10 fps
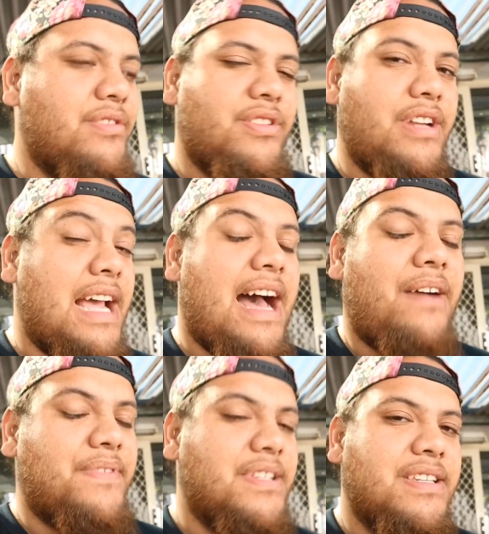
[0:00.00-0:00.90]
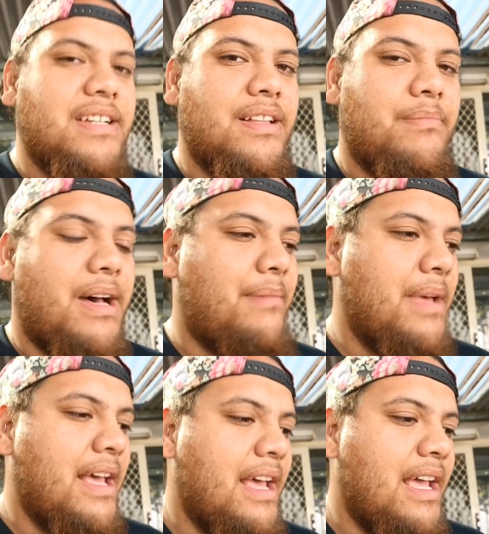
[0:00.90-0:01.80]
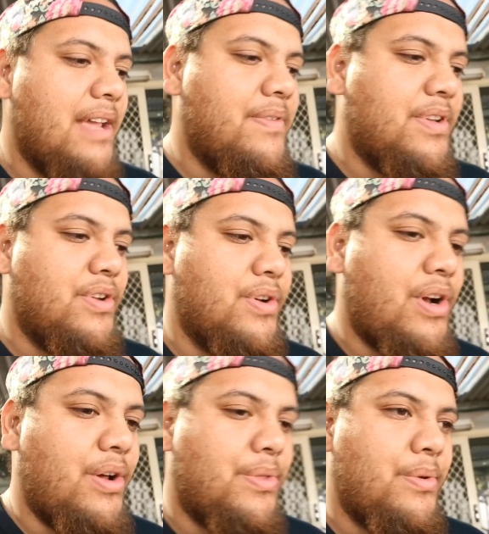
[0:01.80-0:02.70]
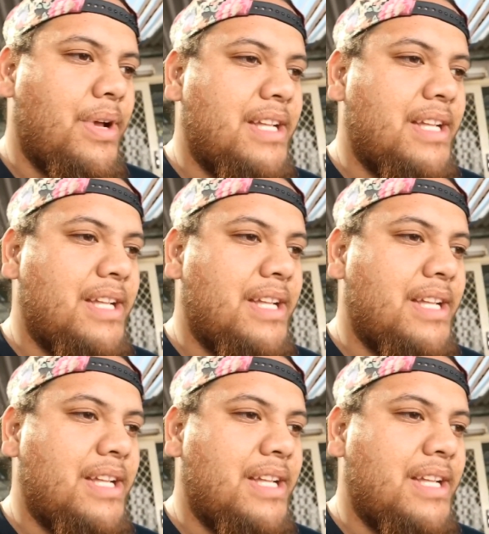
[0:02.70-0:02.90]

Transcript: so you have to seal them up if you do go through it.